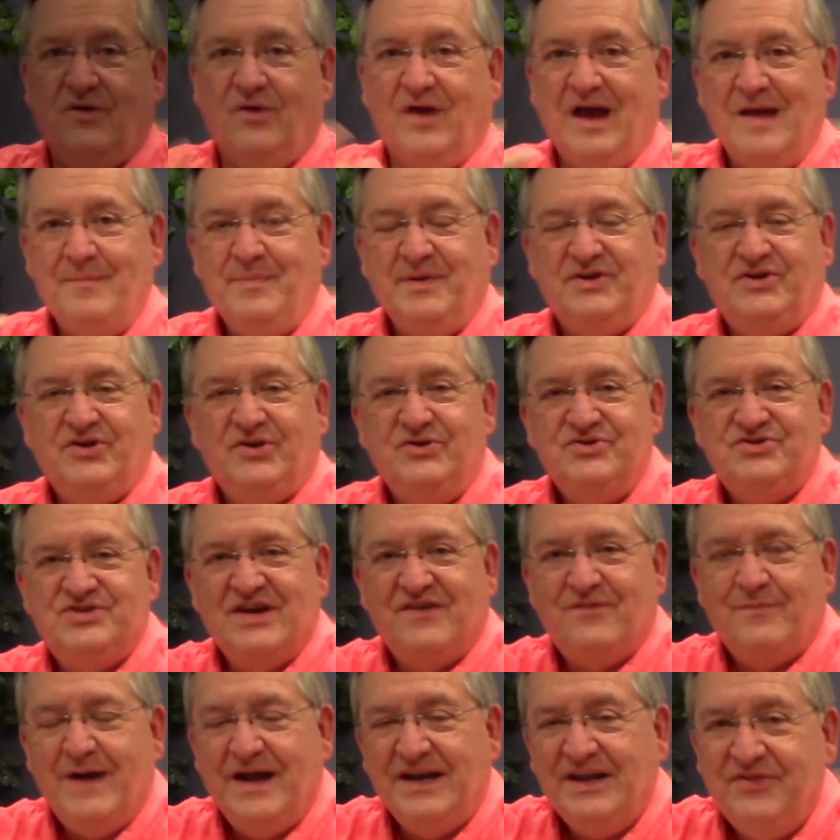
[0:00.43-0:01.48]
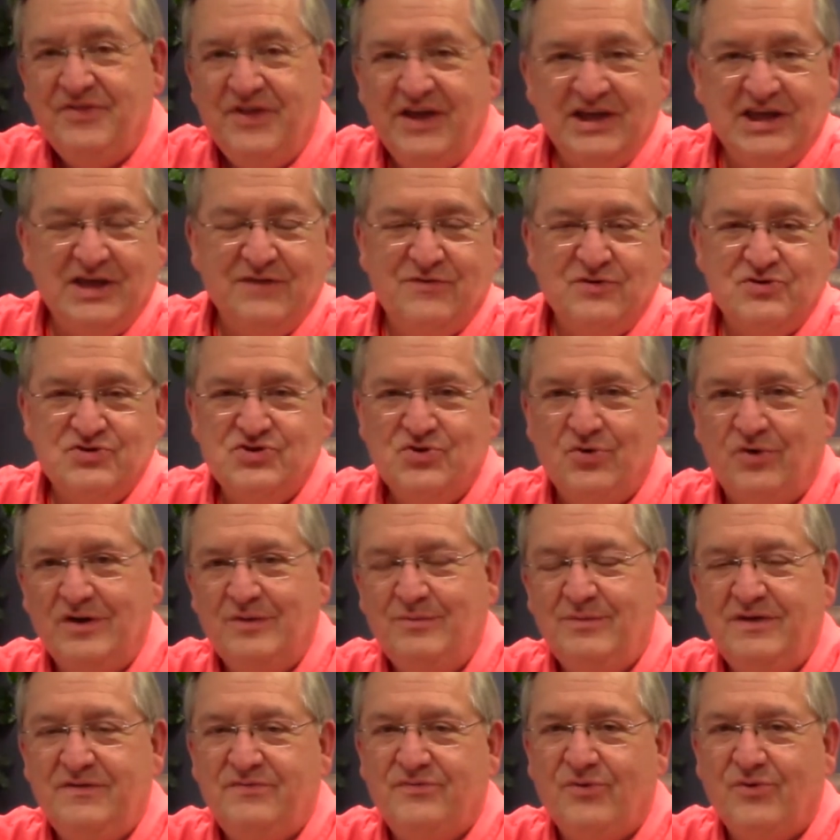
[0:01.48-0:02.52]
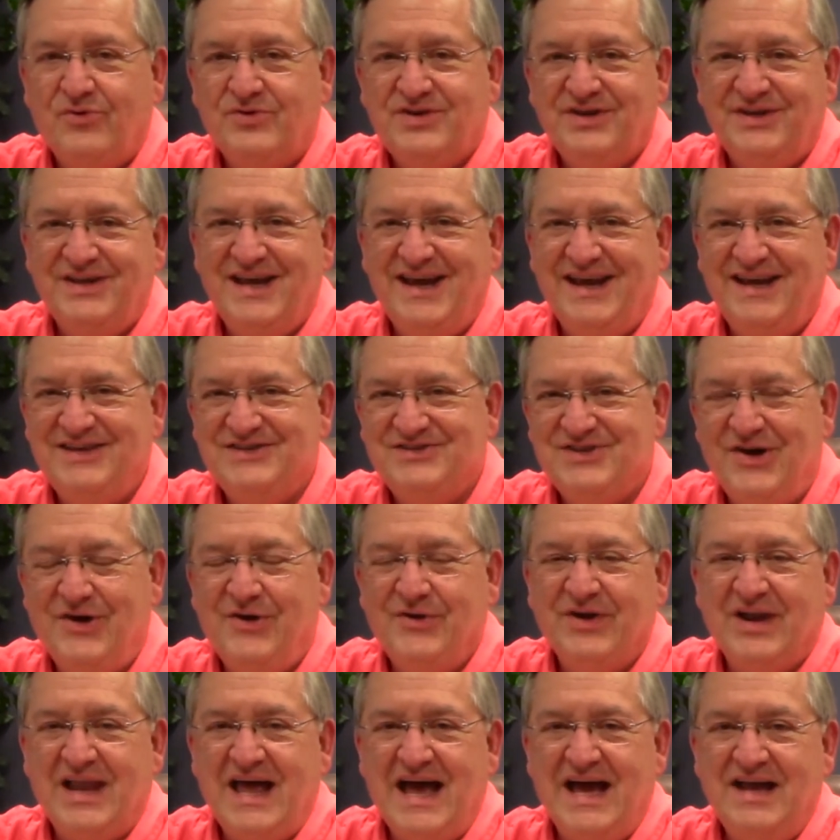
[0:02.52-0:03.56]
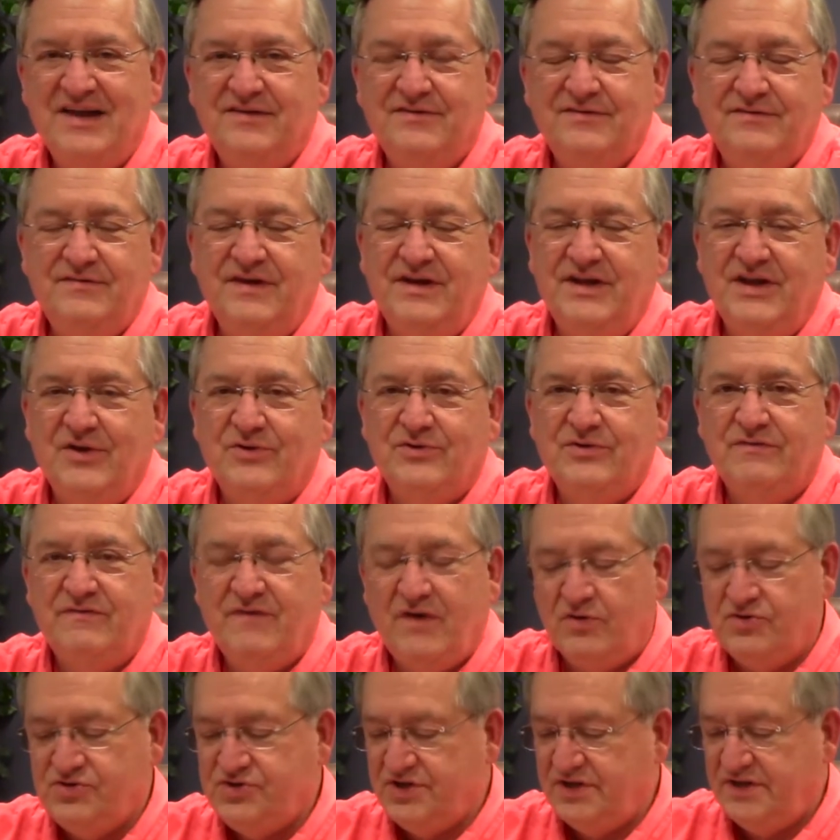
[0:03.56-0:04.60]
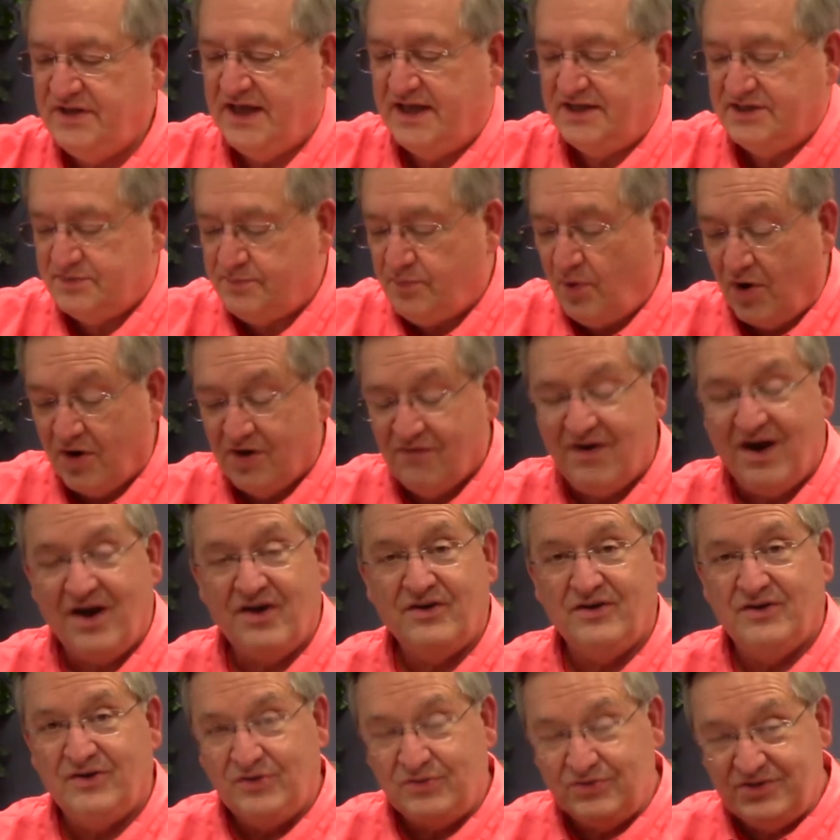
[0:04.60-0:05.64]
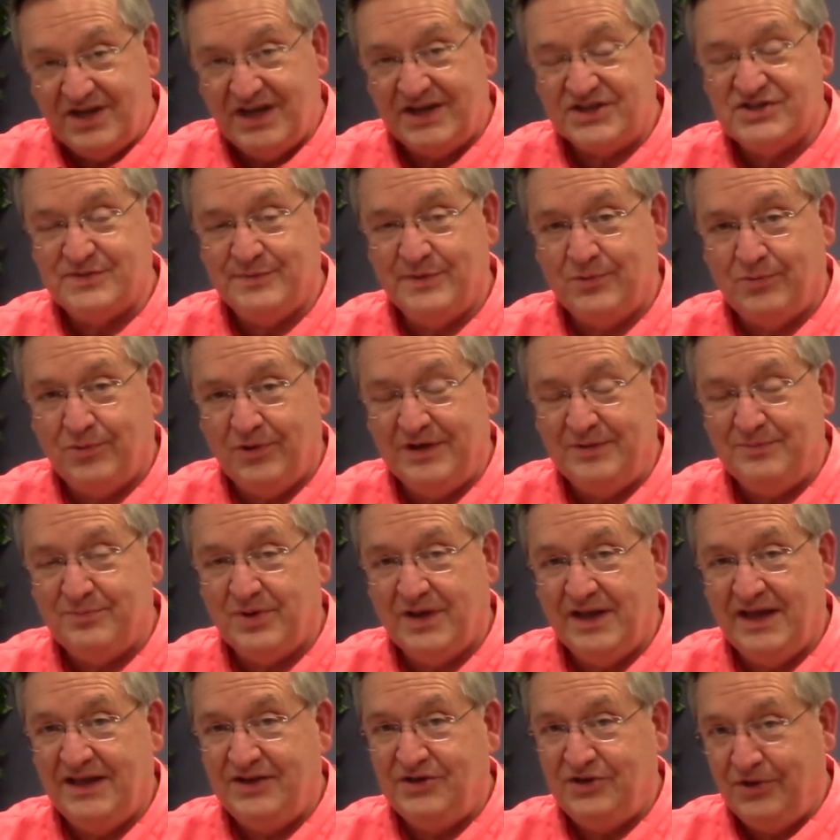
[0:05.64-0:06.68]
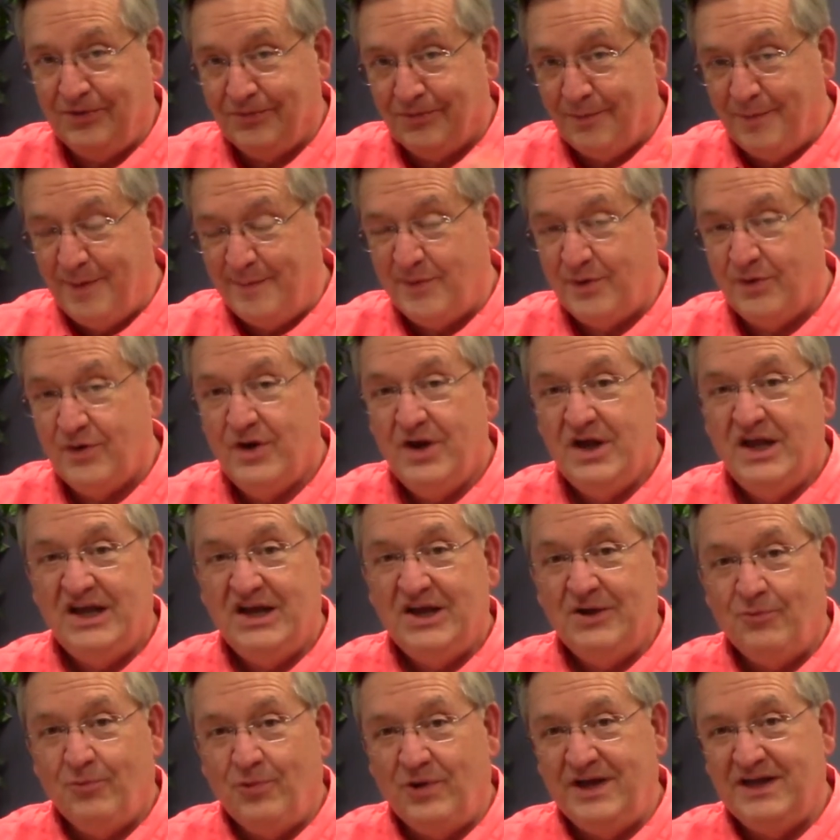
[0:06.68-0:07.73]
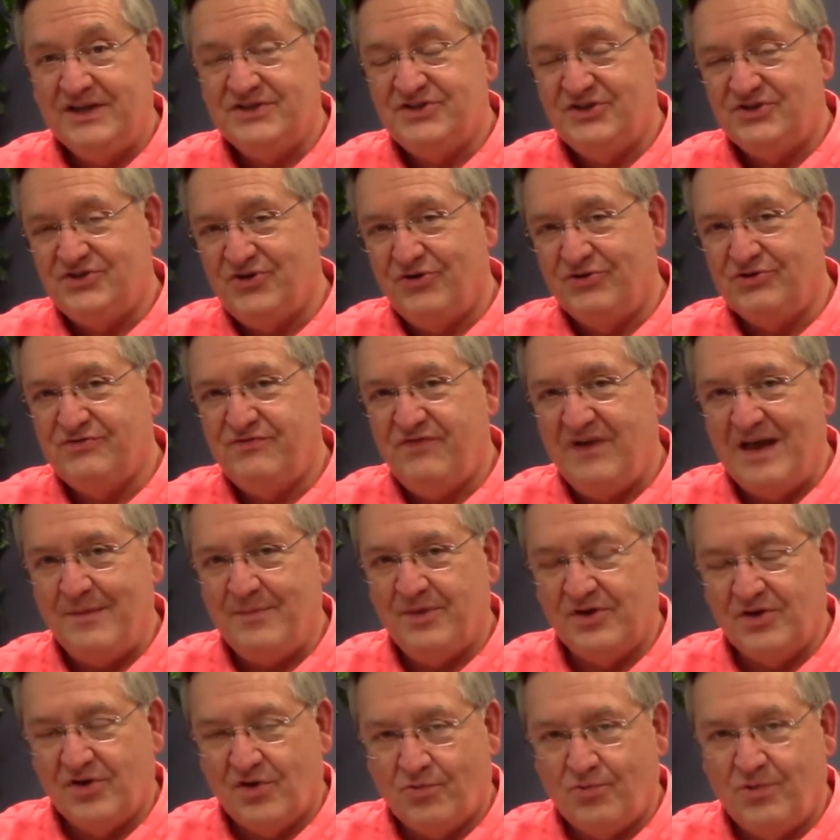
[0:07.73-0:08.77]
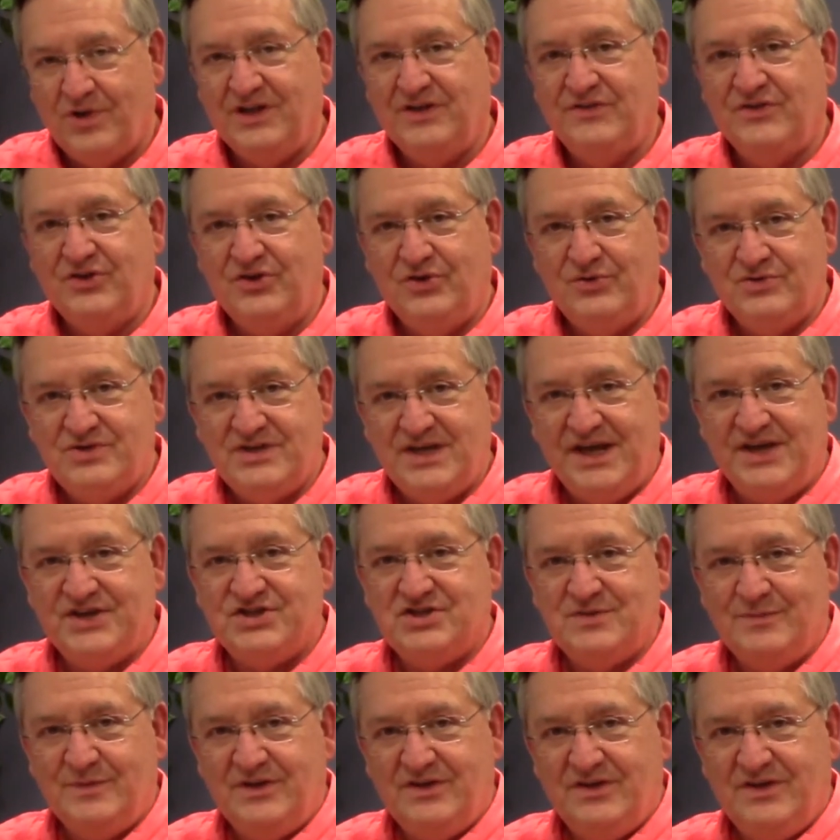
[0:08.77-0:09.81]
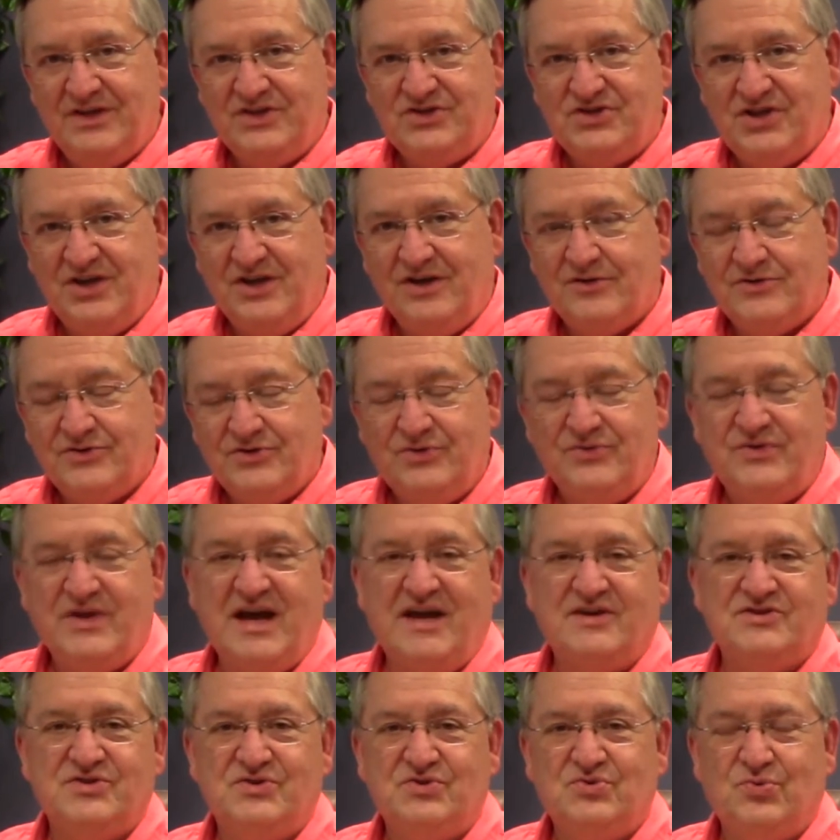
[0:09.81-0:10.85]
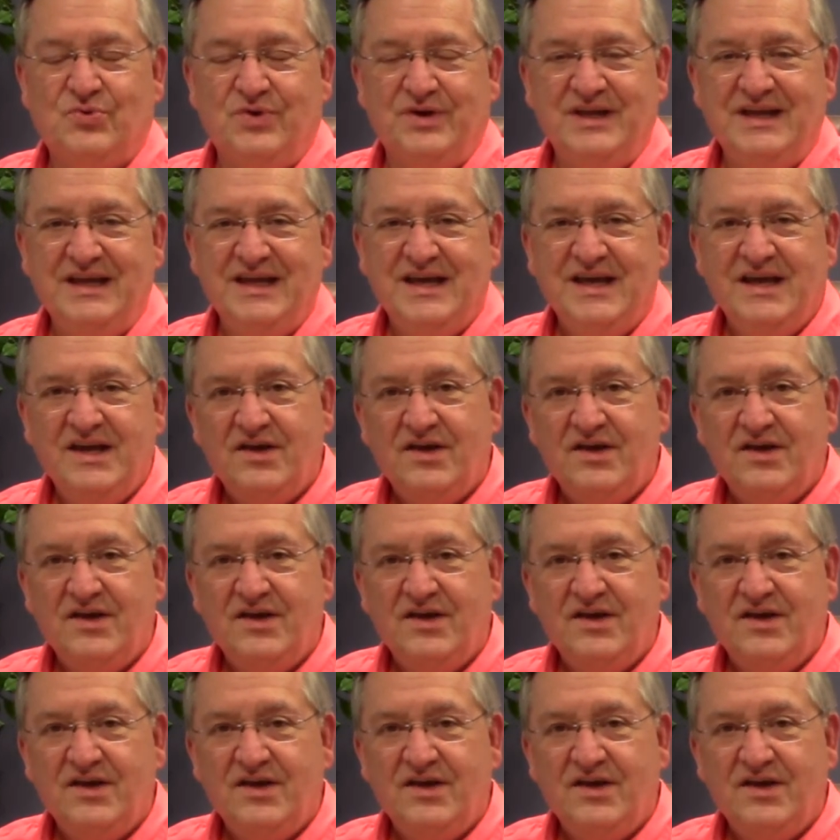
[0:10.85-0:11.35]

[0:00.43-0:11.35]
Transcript: Well, happy Tuesday, everybody. Thank you for joining me for today's online video devotion. That's part of our New Testament reading plan. You remember, we as a church family are reading the New Testament this year, 2020.